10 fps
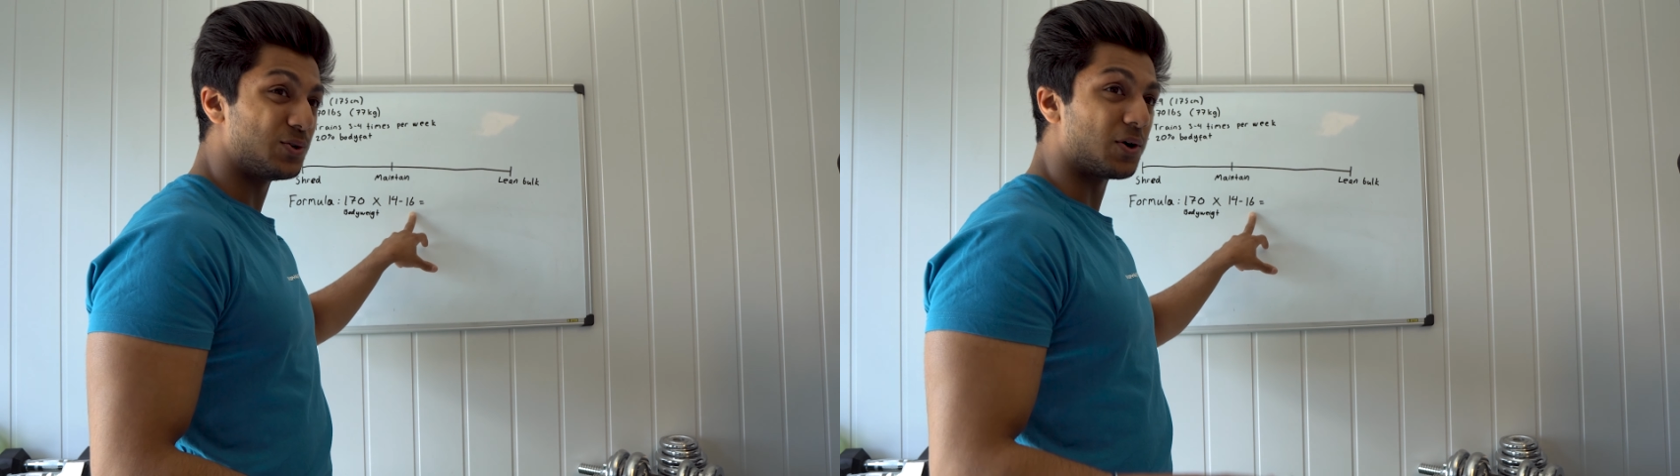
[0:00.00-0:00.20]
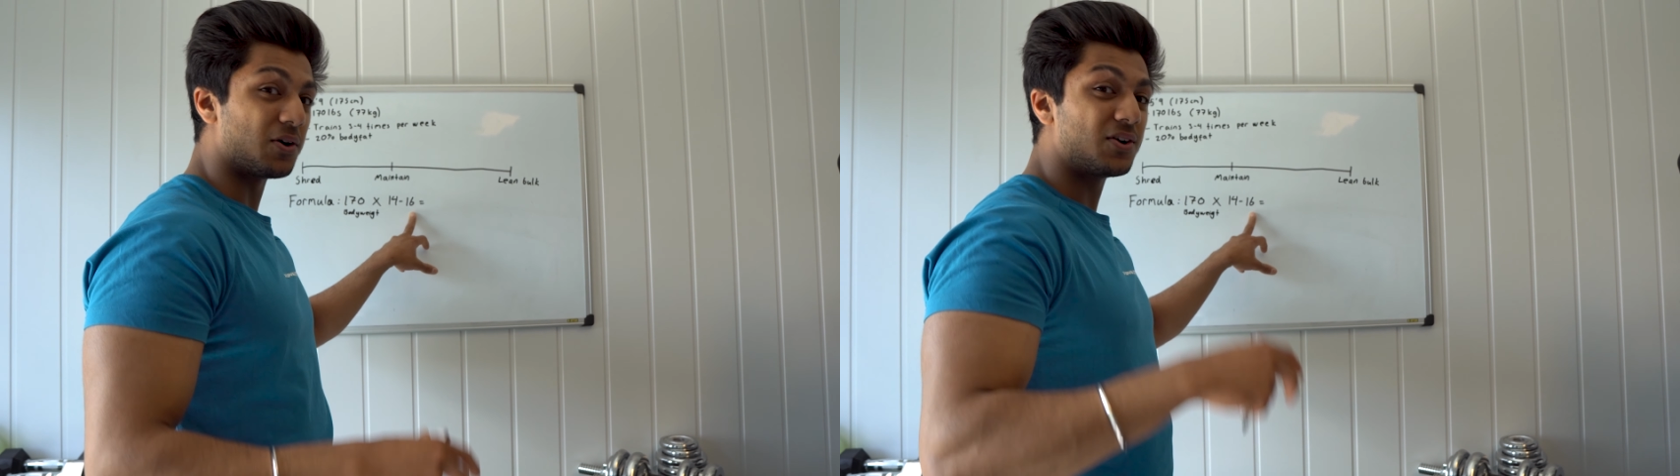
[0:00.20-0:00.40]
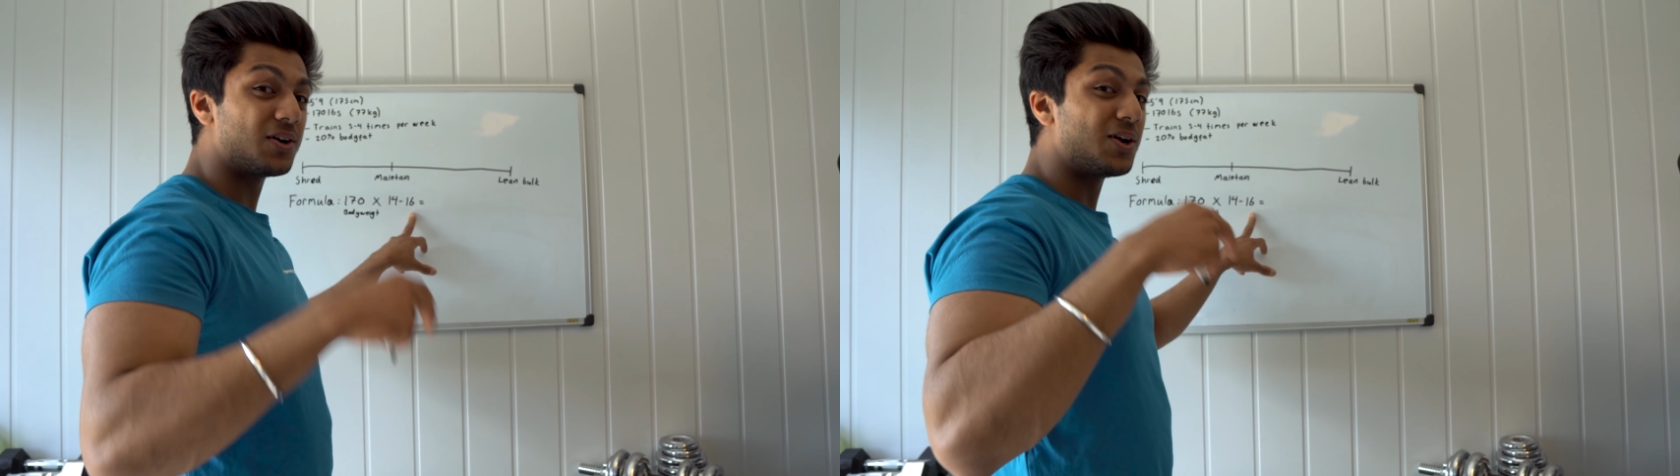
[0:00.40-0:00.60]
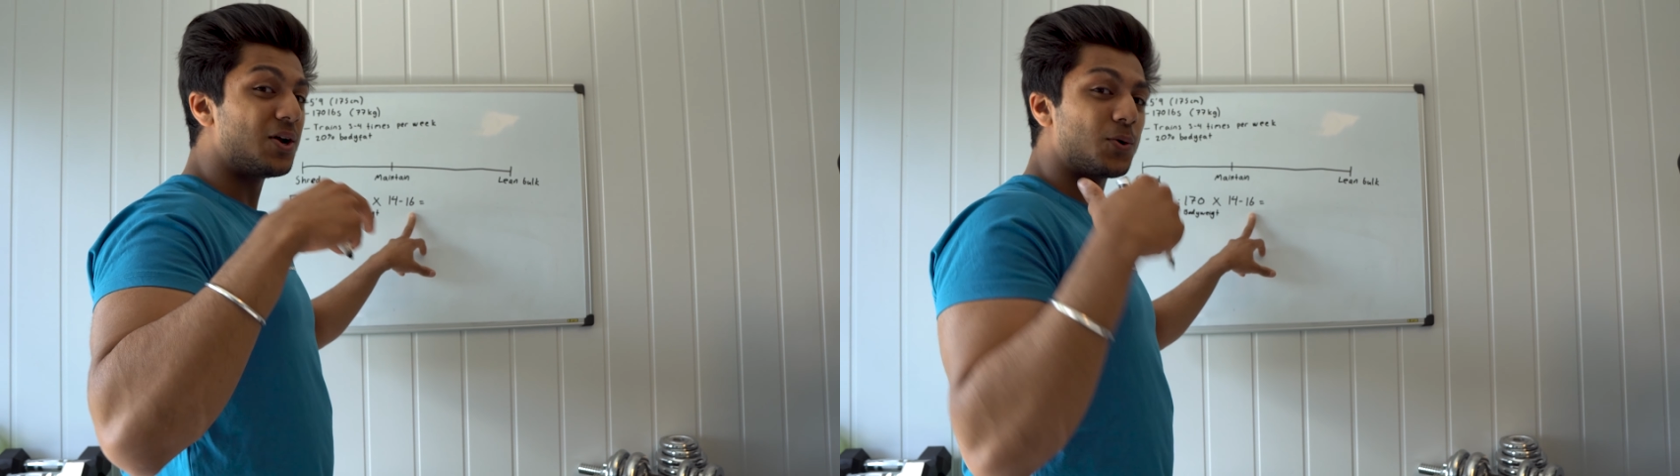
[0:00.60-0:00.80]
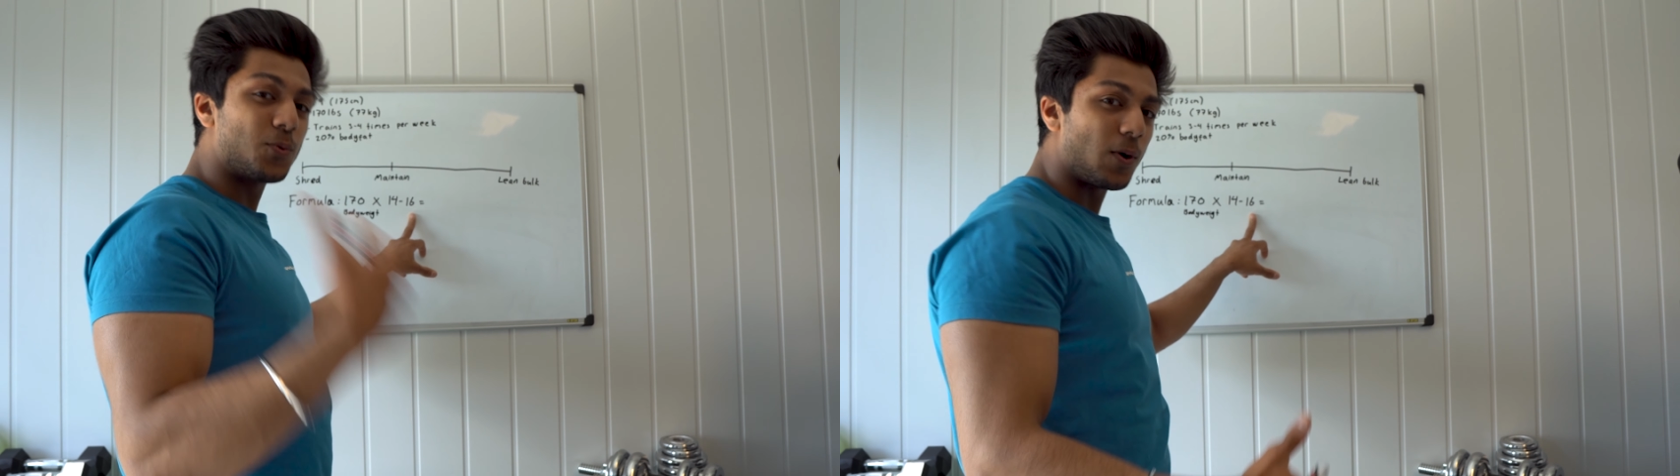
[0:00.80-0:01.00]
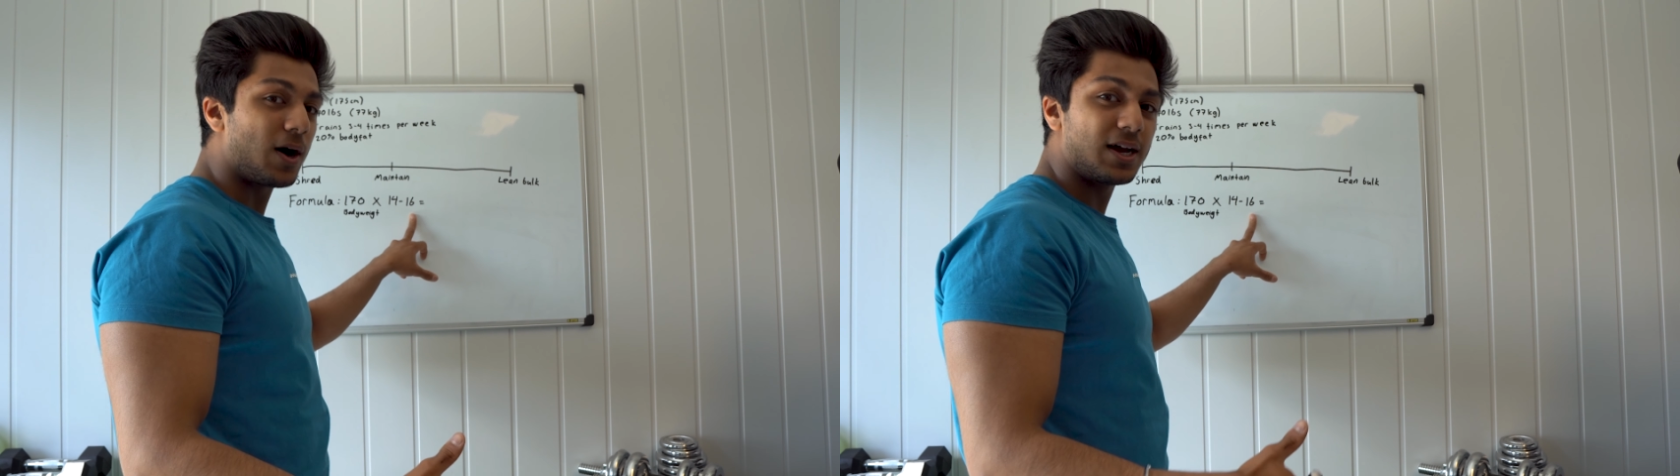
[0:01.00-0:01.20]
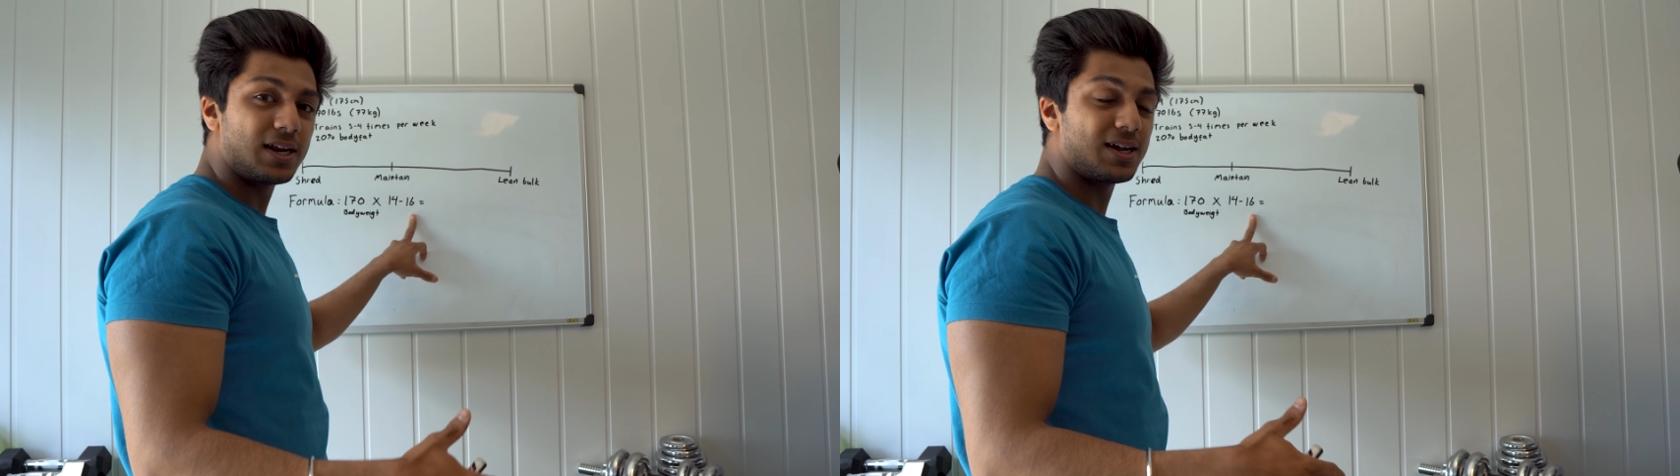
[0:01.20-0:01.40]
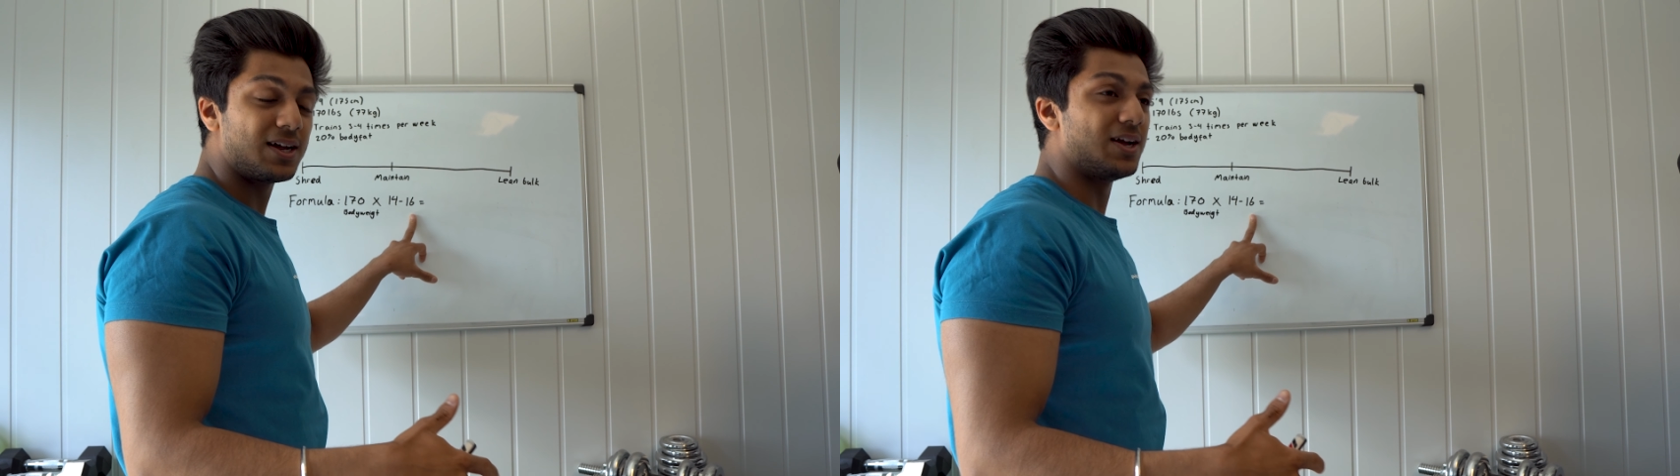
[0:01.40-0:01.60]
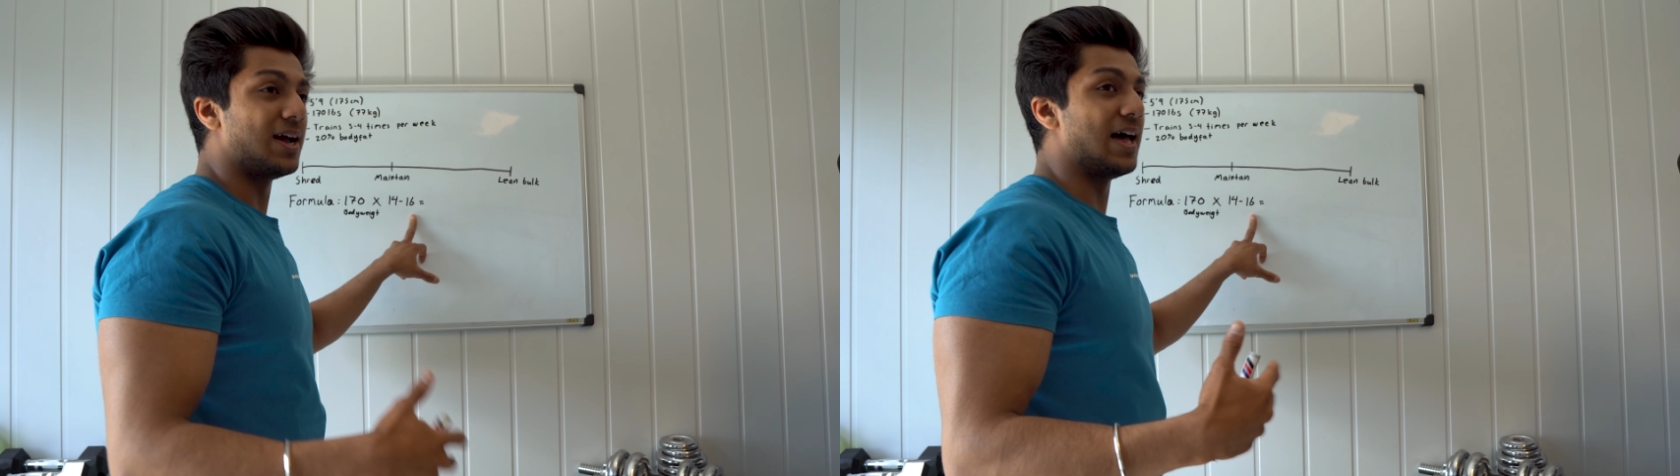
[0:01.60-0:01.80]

you are quite